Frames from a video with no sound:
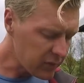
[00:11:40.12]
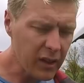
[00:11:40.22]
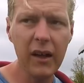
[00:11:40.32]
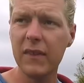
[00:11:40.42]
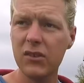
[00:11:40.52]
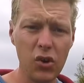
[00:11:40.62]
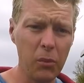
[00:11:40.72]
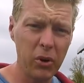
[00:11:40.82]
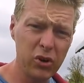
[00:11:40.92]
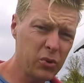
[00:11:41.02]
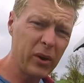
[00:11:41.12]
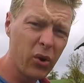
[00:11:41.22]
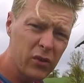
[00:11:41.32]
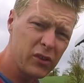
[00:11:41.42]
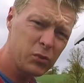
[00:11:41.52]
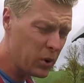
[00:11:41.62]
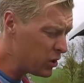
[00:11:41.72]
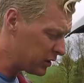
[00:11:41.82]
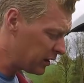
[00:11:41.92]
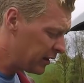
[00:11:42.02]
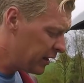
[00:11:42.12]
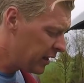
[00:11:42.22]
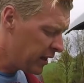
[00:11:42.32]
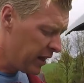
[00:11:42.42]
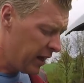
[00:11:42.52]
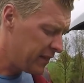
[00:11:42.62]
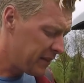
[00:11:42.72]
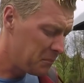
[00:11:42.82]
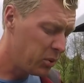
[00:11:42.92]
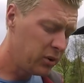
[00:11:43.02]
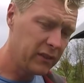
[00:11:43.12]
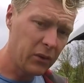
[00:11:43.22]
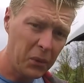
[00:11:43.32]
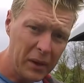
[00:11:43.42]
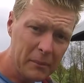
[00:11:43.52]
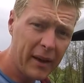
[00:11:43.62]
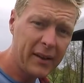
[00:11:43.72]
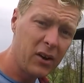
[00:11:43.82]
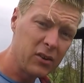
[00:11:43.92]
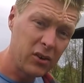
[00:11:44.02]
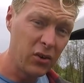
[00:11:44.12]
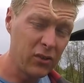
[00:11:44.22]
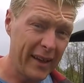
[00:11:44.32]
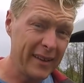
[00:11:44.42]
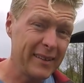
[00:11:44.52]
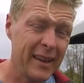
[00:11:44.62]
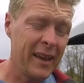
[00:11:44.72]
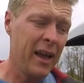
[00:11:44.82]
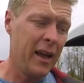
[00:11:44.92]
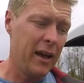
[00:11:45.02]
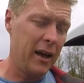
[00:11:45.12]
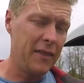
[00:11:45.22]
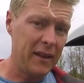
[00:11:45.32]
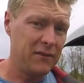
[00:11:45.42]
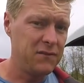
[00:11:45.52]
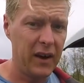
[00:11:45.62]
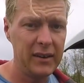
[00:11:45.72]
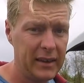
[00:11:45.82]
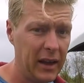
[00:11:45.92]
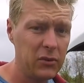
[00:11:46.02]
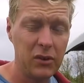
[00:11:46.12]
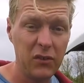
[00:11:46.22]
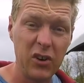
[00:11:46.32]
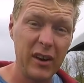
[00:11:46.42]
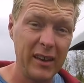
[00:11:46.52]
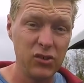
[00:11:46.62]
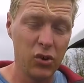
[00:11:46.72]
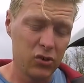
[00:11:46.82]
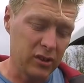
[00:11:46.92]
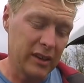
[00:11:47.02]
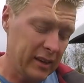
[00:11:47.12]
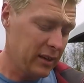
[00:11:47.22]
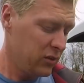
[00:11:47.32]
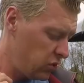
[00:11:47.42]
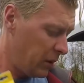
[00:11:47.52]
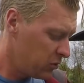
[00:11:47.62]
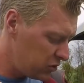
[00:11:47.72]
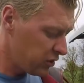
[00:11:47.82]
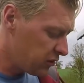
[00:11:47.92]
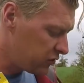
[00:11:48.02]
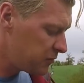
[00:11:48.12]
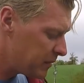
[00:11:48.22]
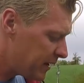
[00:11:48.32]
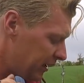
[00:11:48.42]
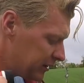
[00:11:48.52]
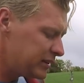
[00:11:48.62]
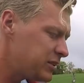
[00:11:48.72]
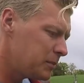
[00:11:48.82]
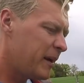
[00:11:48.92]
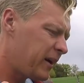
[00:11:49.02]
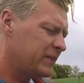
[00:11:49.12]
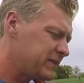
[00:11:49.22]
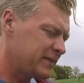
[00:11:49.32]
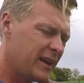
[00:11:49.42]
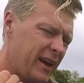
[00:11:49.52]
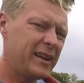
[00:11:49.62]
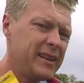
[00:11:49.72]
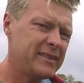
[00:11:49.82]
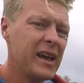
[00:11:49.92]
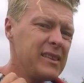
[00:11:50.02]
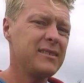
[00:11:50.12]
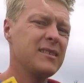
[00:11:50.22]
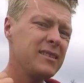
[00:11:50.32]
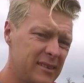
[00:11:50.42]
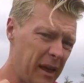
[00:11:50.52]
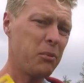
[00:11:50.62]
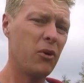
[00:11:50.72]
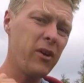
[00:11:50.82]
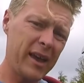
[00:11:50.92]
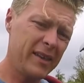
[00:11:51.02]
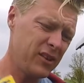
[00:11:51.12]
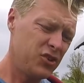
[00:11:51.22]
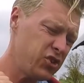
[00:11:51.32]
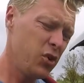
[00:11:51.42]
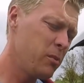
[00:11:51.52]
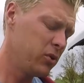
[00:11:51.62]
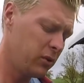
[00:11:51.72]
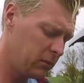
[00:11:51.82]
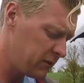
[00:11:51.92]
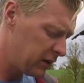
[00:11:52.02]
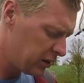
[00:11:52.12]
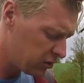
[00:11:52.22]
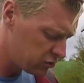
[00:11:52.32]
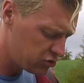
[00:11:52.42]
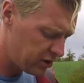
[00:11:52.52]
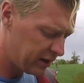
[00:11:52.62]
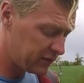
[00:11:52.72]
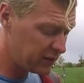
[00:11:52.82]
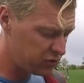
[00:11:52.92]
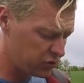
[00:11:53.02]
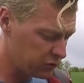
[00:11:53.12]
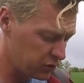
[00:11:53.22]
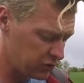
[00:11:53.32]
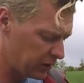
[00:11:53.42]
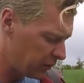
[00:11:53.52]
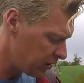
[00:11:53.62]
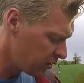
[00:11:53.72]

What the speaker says: And there's no point doing all this work and then putting the wing back on and all that, and then finding out I've got an exhaust leak. So I'm just going to smear a little bit on, and it tends to separate in the tube, so I'm giving it a good shake. This stuff does anyway.